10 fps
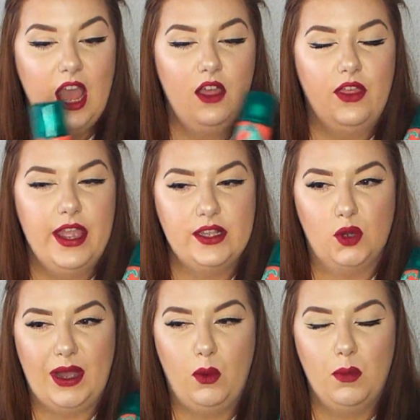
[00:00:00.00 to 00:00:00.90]
These are
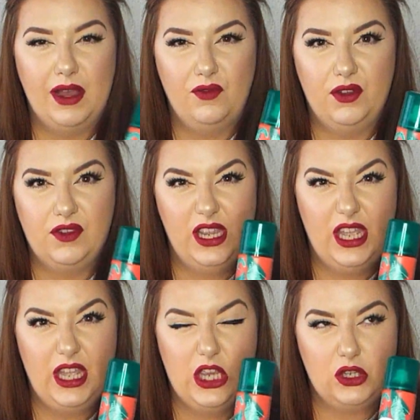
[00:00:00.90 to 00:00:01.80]
about £1.50
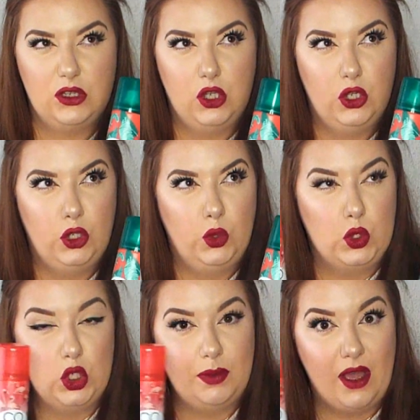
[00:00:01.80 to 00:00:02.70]
each to
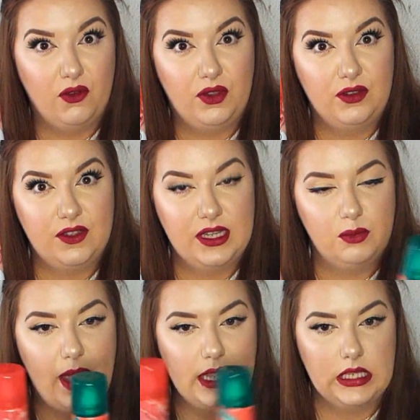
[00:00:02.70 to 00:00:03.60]
£2.50
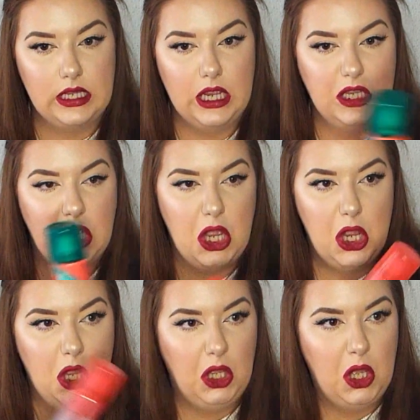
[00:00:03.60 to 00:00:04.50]
depending
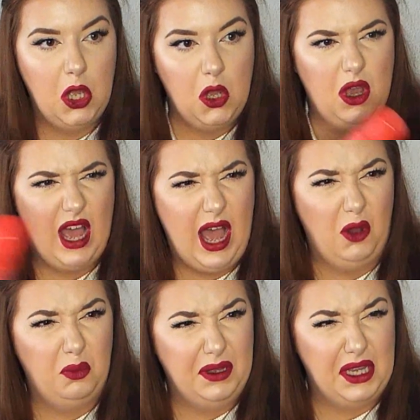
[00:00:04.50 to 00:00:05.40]

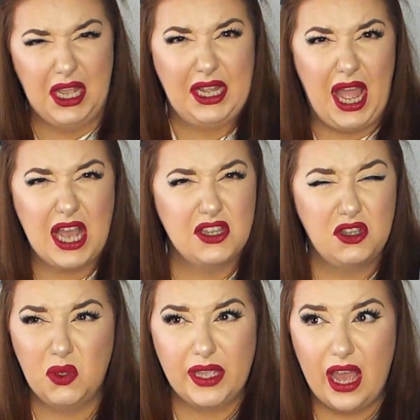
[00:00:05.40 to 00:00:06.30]
how big a can
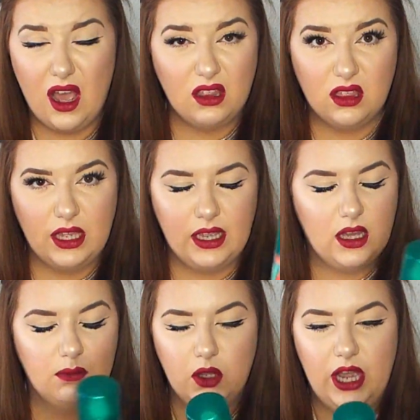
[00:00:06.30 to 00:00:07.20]
you get, I think.
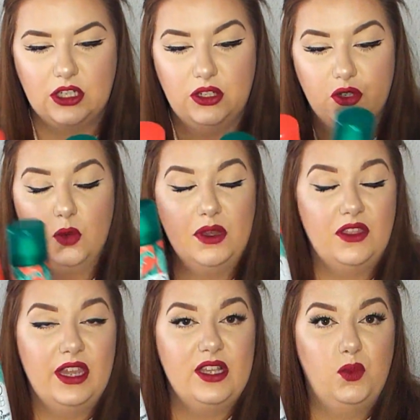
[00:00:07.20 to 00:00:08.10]
I'm not actually sure, but
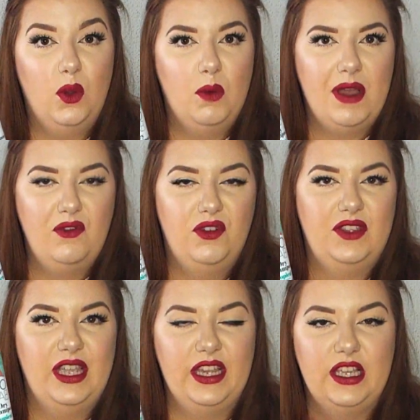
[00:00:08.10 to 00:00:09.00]
these were £1.50
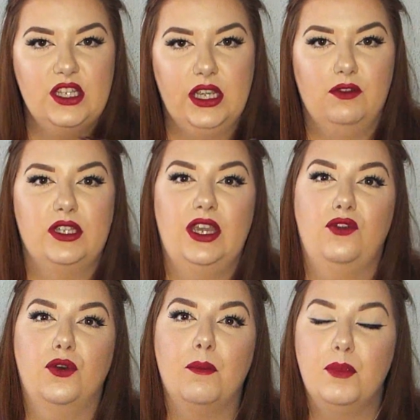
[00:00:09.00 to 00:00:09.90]
each, give or take,
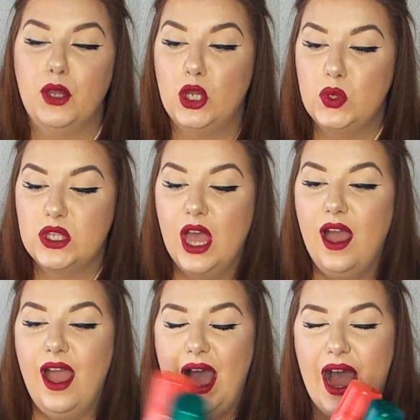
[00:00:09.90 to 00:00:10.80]
from Boots,
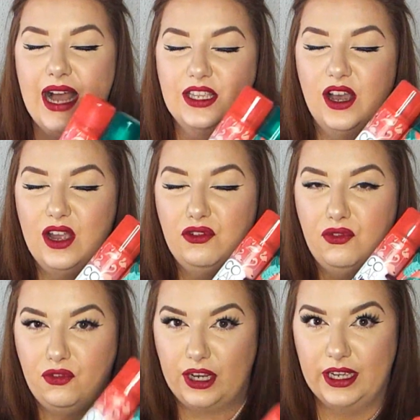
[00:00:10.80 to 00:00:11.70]
and I
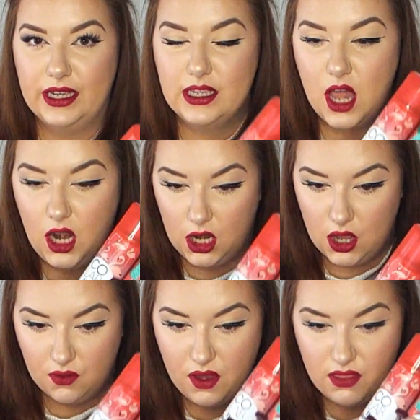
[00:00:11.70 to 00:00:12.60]
freaking
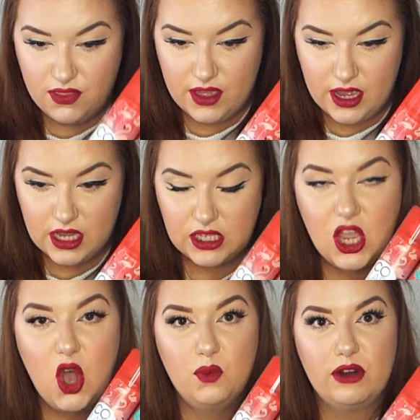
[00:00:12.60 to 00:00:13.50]
love this
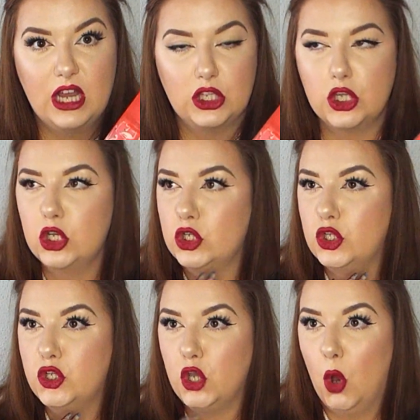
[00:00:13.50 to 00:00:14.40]
brand
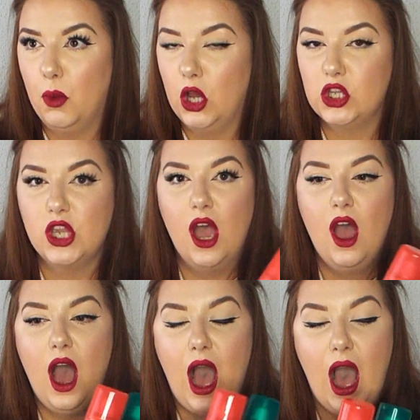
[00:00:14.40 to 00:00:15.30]
so much.
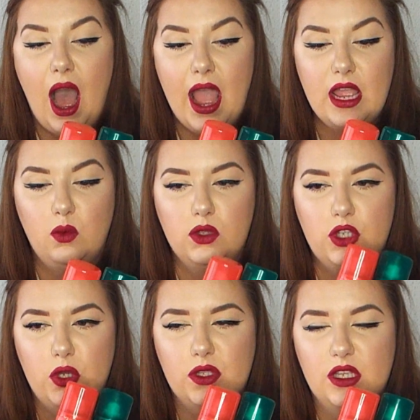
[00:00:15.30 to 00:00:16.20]
I was
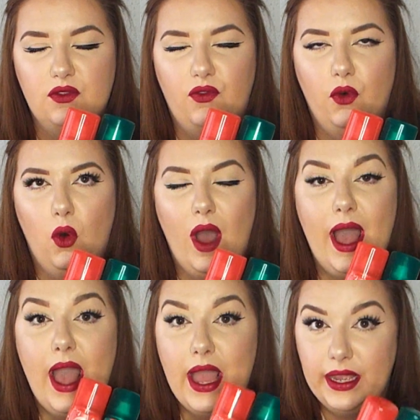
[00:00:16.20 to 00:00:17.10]
using this for
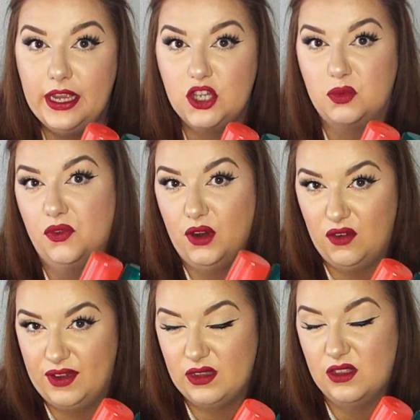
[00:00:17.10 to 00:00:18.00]
ages before I
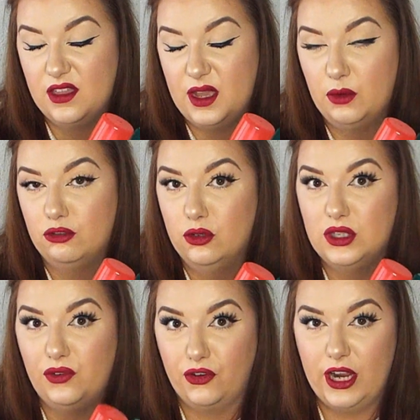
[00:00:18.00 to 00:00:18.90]
found out that they were cruelty
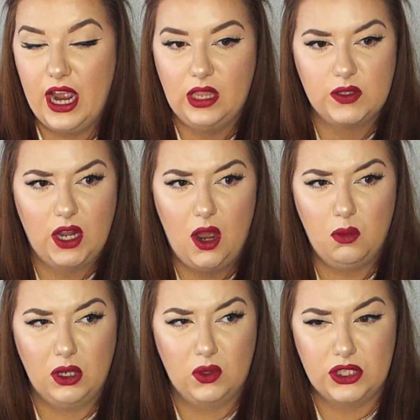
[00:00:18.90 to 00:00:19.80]
free, and I was like, oh
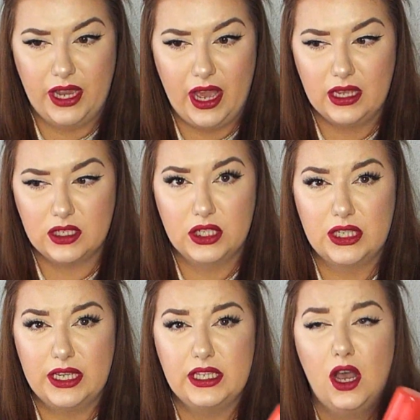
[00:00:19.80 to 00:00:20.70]
my god, yes, because
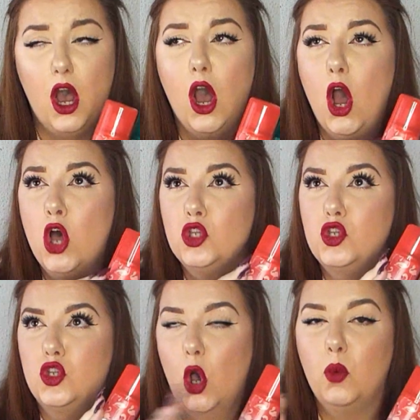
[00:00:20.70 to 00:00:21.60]
these are
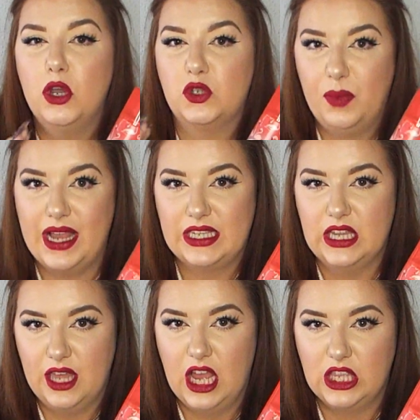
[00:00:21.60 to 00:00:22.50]
so much better
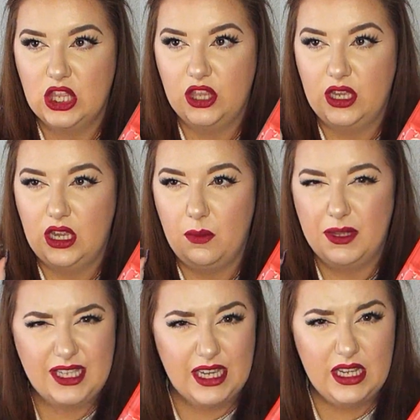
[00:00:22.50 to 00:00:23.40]
than the
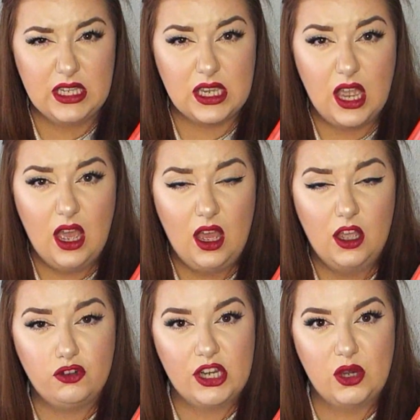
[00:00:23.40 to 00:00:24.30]
Batiste
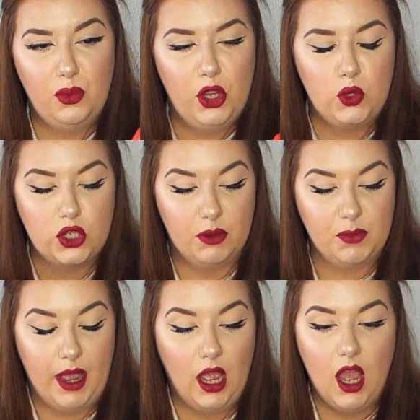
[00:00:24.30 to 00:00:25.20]
dry shampoo, so much better.